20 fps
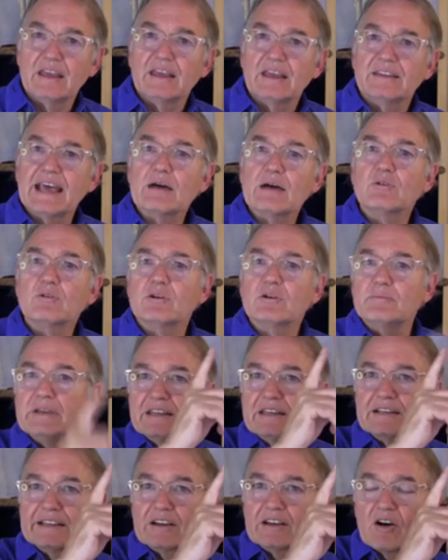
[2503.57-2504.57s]
that will
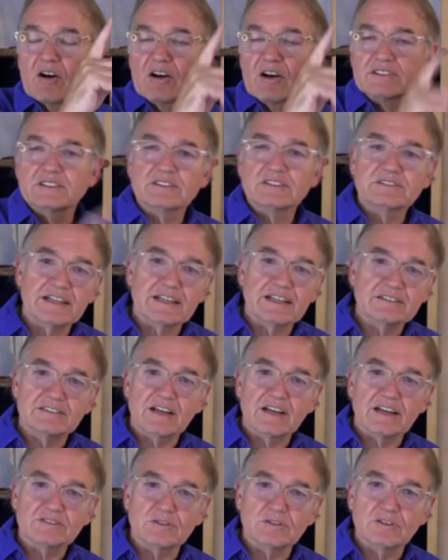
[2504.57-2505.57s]
immediately cause his
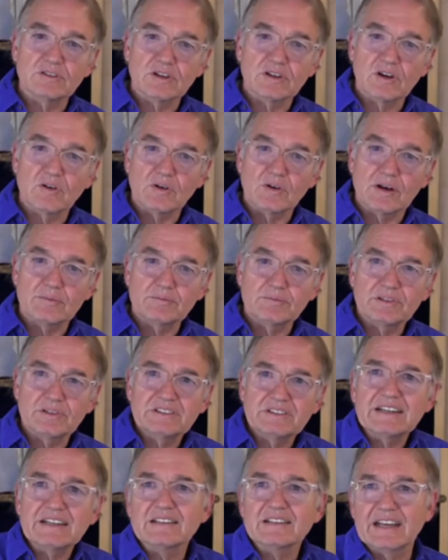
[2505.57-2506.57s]
testosterone to go up,
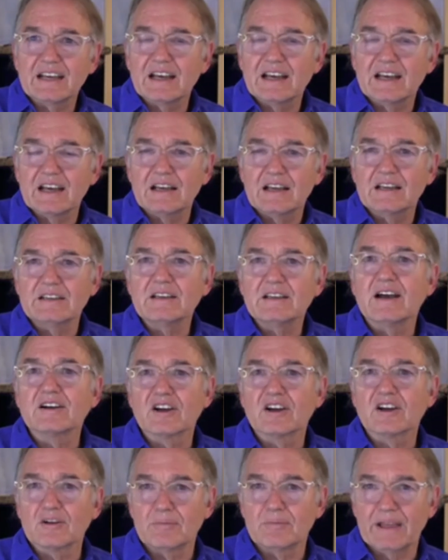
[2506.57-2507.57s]
particularly a
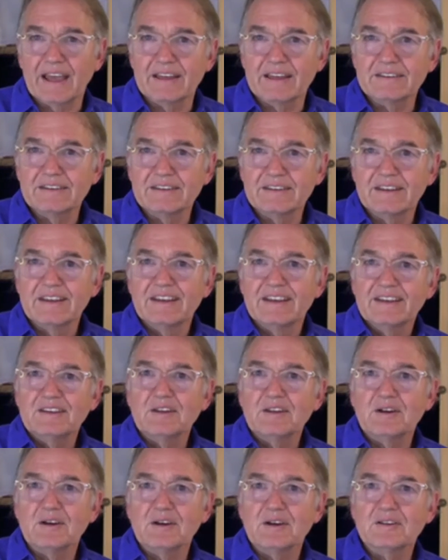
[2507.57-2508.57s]
younger man.
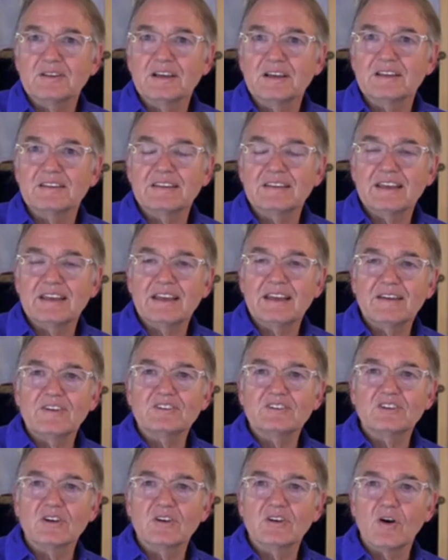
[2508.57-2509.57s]
You know, if
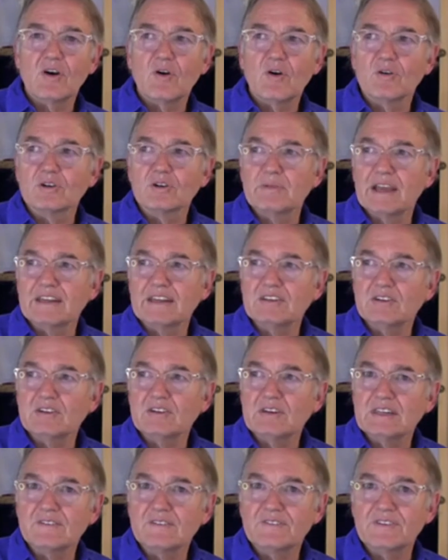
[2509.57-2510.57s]
older man, you
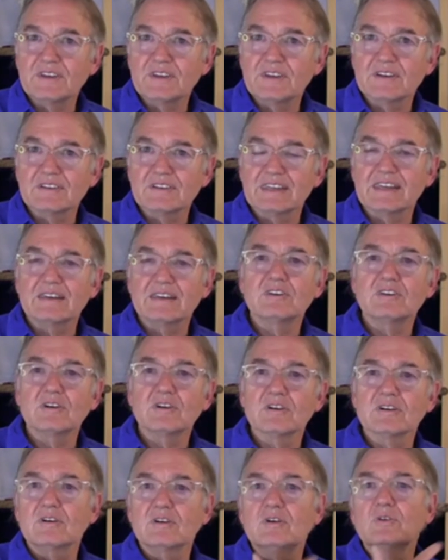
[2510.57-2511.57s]
need to feel that
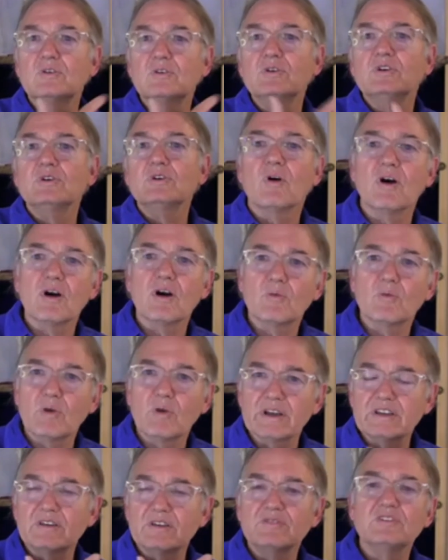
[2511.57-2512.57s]
you're who you are,
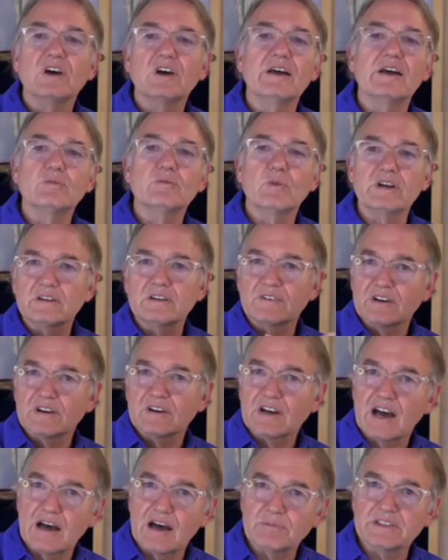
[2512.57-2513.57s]
what you've done, what you've
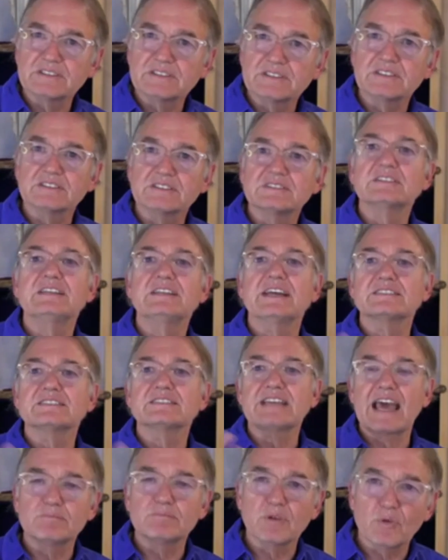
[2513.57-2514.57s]
accomplished. She has
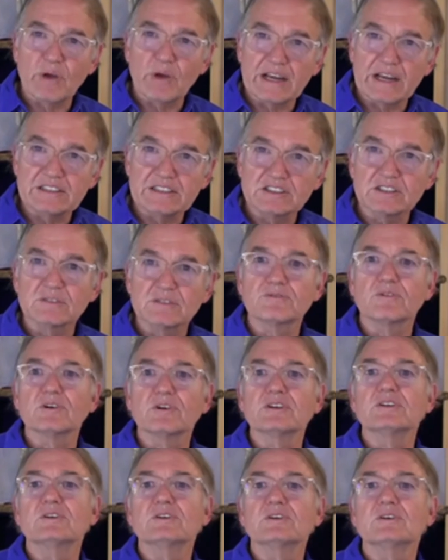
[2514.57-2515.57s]
admiration
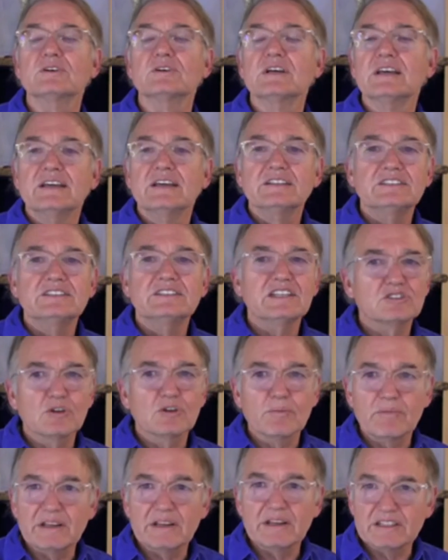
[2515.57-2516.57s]
for you. She has
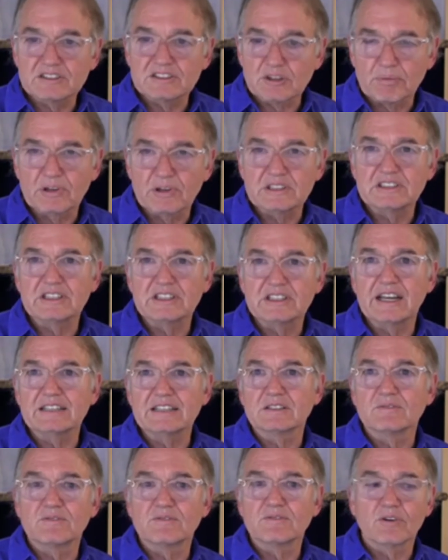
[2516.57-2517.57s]
tremendous
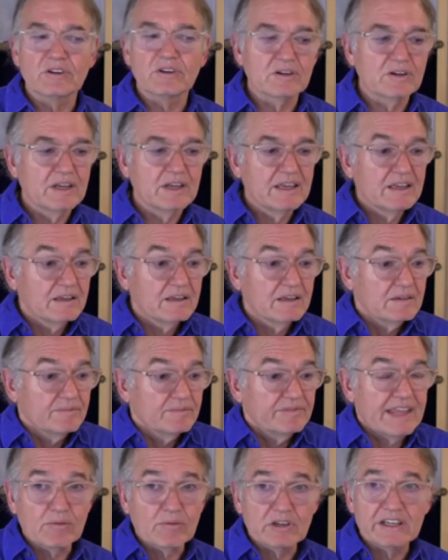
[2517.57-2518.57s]
appreciation for you.
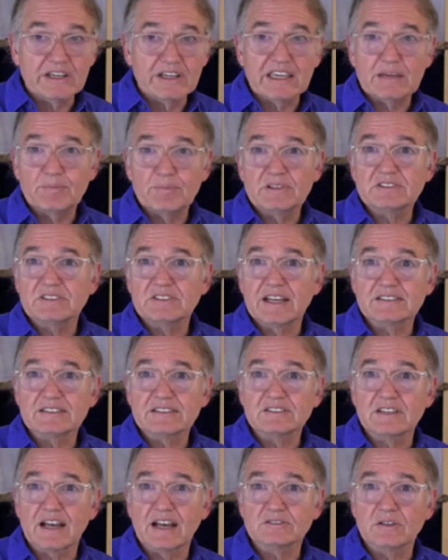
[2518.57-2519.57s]
That will keep his
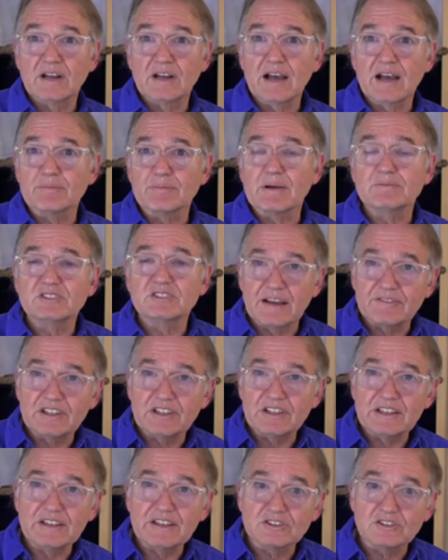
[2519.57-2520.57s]
testosterone up. I'm
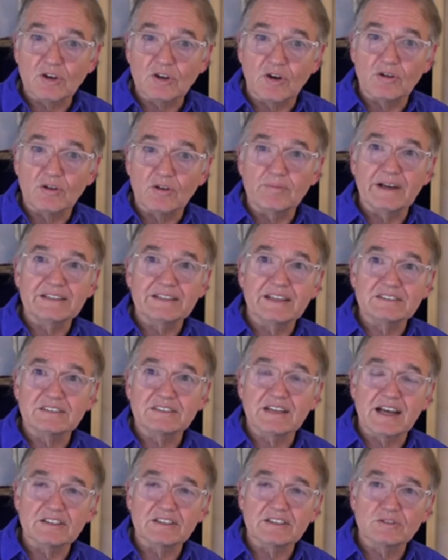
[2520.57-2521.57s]
70 years old. My
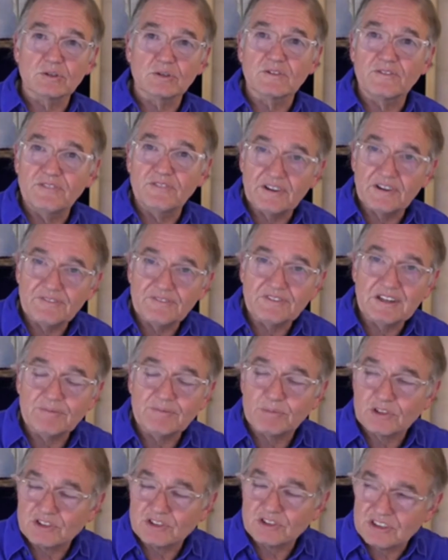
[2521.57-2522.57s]
testosterone's
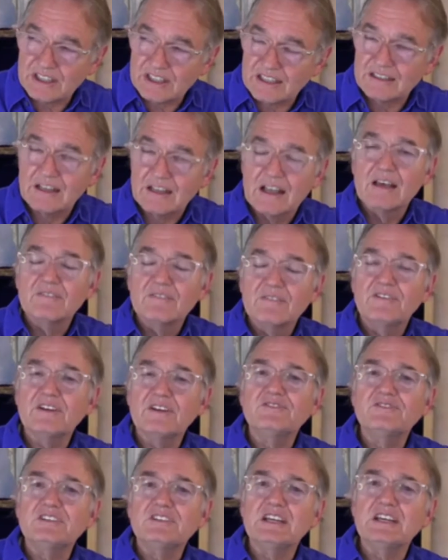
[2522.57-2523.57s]

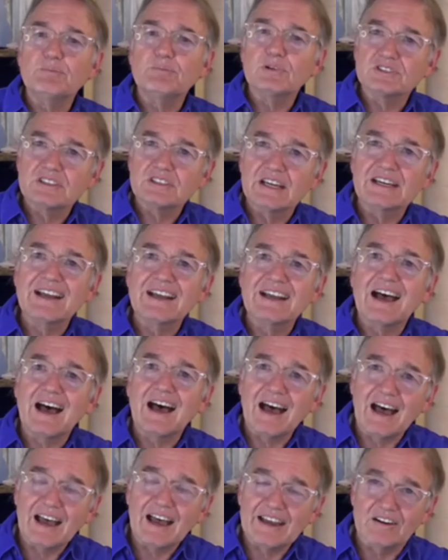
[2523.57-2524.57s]
50%
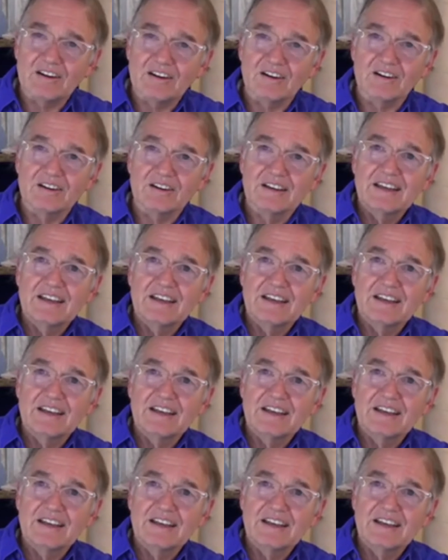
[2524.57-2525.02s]
higher